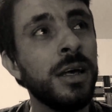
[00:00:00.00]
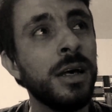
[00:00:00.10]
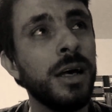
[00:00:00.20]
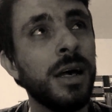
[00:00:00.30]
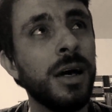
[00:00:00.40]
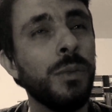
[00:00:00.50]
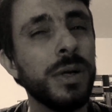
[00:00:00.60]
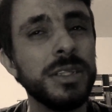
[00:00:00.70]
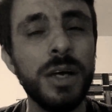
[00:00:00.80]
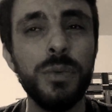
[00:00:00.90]

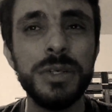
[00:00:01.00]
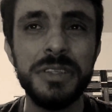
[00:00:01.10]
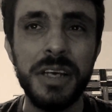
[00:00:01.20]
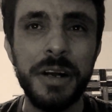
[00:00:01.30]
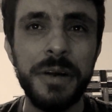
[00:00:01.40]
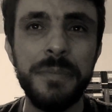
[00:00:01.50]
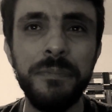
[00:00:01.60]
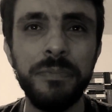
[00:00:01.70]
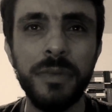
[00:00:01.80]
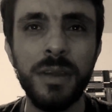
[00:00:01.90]
Once I was there,
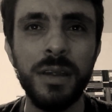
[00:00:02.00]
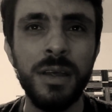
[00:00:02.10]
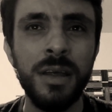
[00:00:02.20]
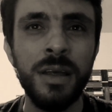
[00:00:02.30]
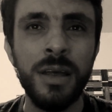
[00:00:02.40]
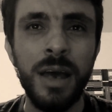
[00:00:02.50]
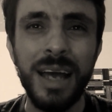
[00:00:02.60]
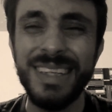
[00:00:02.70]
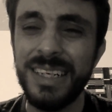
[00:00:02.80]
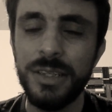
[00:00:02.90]

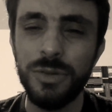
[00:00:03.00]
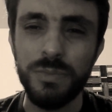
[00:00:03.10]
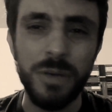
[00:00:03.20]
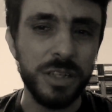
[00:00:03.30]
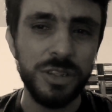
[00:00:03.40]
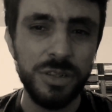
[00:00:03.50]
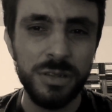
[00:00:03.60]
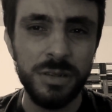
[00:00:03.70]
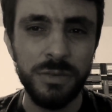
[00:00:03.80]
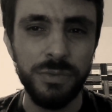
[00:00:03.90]
I didn't do
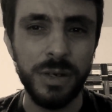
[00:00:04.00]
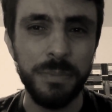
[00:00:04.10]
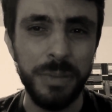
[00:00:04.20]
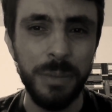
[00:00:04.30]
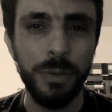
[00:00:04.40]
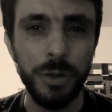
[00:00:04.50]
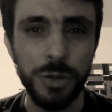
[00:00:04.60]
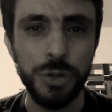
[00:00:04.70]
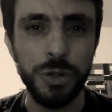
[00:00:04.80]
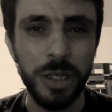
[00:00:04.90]
much of what people
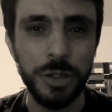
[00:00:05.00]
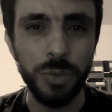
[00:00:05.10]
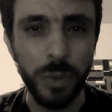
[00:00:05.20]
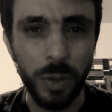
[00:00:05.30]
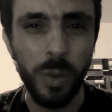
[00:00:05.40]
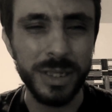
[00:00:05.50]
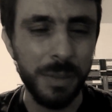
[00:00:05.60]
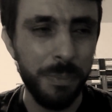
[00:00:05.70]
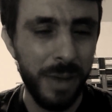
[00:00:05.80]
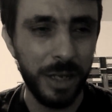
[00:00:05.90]
usually do in
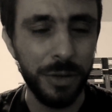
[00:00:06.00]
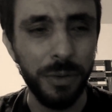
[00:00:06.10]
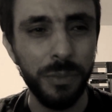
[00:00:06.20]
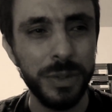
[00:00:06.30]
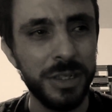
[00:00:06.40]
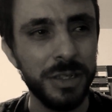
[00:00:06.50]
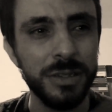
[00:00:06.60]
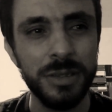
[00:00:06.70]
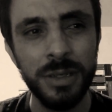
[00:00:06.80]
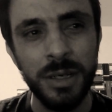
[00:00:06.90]
Guatapé, which
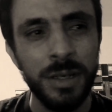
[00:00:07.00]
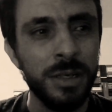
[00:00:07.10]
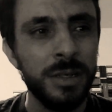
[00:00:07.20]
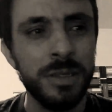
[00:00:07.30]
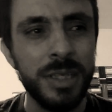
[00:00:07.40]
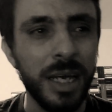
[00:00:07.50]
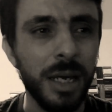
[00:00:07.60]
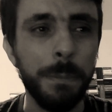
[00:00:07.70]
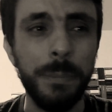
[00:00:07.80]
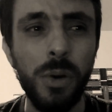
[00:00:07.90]
is take
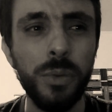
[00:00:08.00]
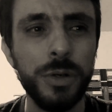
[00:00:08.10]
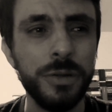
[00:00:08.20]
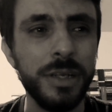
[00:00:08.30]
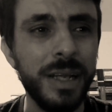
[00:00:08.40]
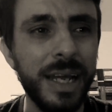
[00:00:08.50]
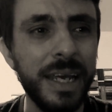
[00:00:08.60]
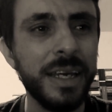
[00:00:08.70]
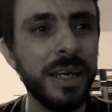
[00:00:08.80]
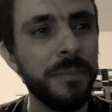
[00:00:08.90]
a boat on the
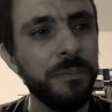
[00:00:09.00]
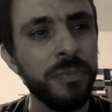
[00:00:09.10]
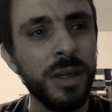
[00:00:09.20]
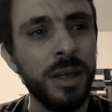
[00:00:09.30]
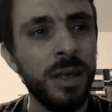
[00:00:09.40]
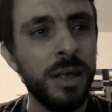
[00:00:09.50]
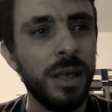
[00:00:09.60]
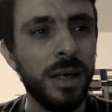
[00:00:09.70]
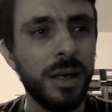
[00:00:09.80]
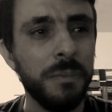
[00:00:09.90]
lake,
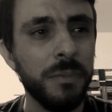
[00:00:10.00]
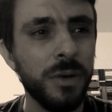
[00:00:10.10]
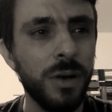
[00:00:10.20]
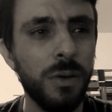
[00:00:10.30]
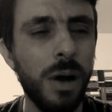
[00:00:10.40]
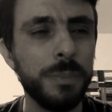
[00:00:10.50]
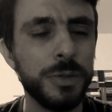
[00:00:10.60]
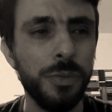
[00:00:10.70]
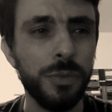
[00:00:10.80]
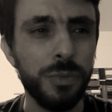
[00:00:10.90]
go up
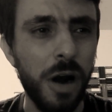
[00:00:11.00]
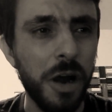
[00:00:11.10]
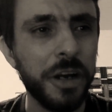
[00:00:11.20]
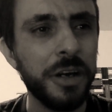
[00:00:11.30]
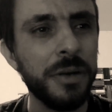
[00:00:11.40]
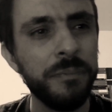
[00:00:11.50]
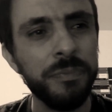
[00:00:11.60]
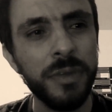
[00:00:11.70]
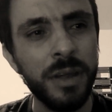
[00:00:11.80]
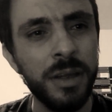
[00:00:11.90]
to the rock,
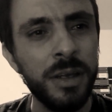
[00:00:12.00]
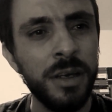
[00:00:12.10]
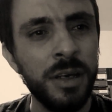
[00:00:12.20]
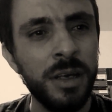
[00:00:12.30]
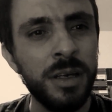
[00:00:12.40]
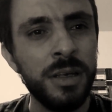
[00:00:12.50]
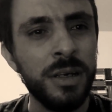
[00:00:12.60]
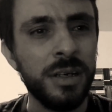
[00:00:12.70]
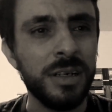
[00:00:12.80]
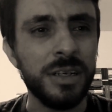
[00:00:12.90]

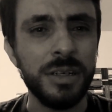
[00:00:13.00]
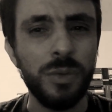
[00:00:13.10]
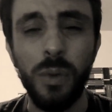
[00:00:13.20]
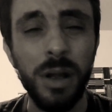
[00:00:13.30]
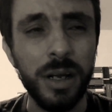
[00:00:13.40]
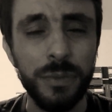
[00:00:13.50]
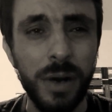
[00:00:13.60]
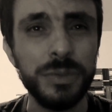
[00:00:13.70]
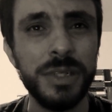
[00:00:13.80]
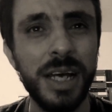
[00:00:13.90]
walk
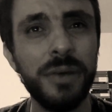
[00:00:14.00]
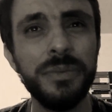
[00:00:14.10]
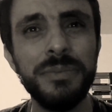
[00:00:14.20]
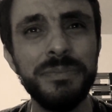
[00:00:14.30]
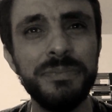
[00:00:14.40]
around town.